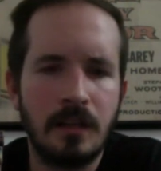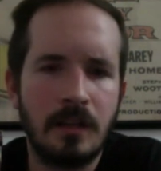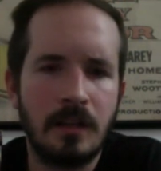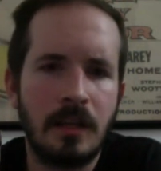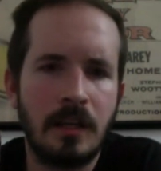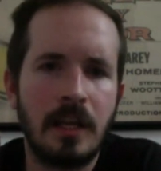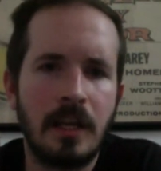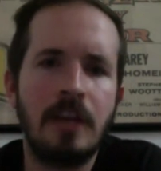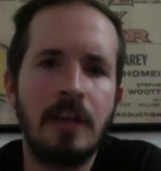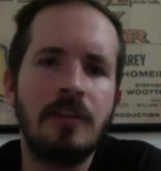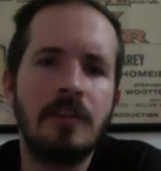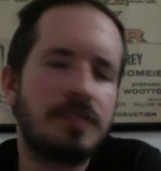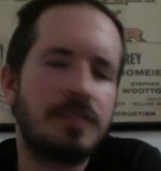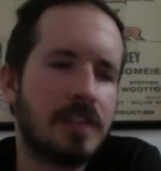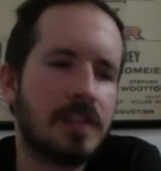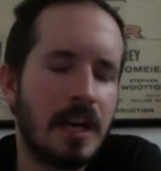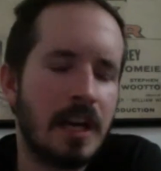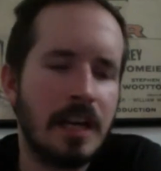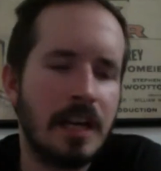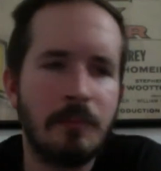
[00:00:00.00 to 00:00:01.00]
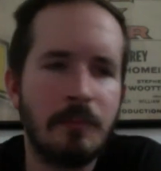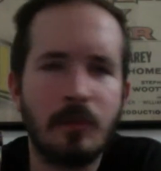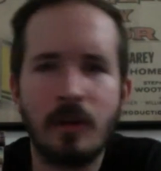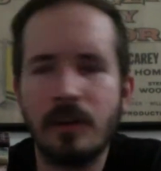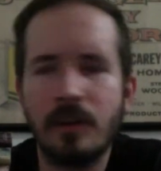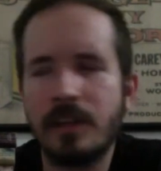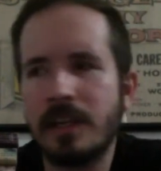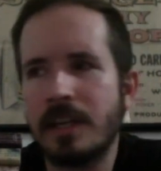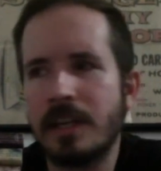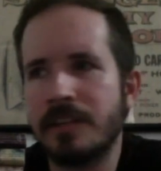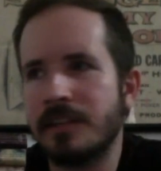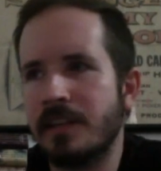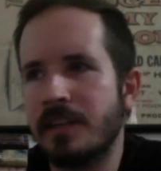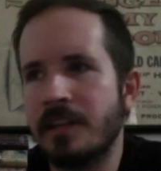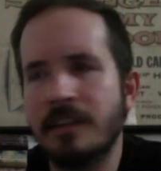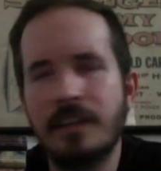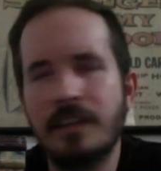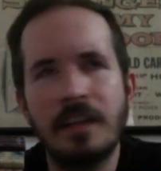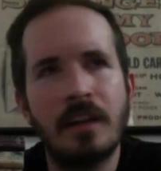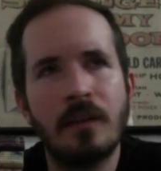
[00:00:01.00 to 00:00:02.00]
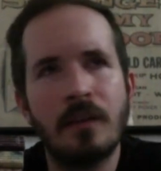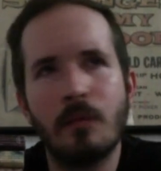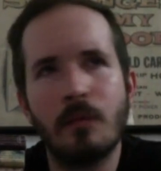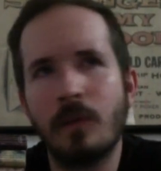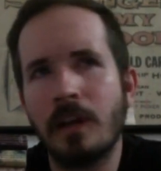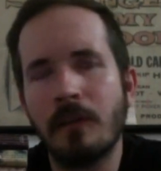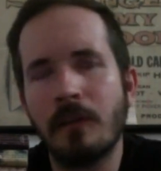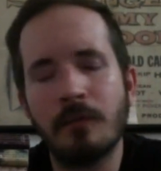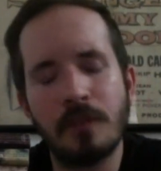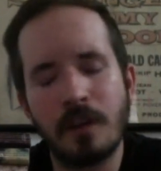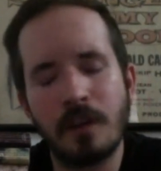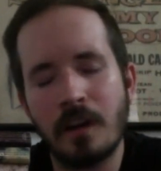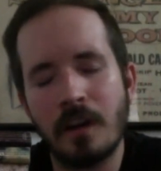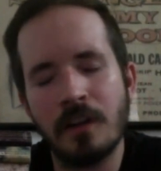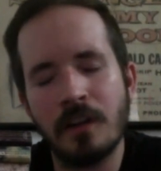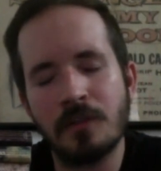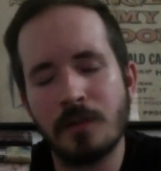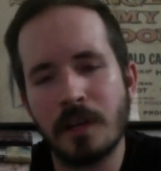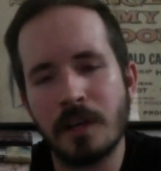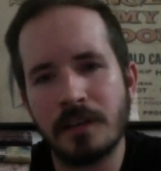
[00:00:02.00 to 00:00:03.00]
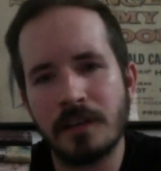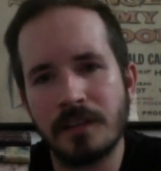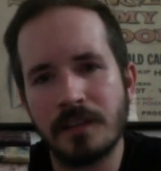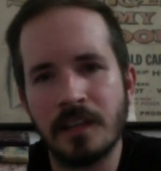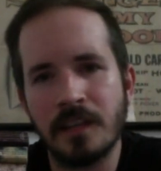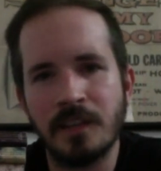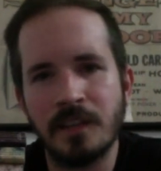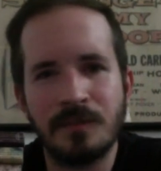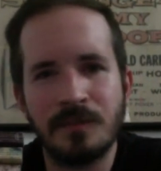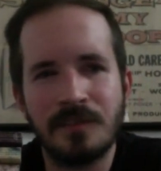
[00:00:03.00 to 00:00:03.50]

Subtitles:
And I understand he probably has an NDA or whatever the contract says.